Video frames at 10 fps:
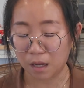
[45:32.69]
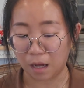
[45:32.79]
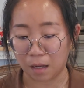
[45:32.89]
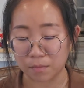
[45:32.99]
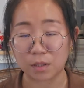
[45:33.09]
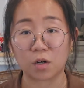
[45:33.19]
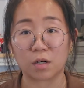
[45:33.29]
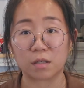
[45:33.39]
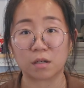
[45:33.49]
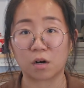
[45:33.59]

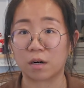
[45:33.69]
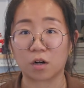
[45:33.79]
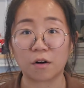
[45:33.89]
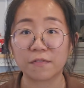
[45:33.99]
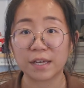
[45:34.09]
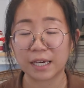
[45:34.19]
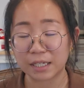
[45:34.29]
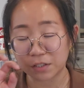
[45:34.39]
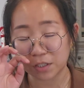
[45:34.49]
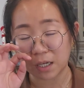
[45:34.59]
got a coffee
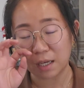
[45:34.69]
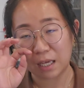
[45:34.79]
each,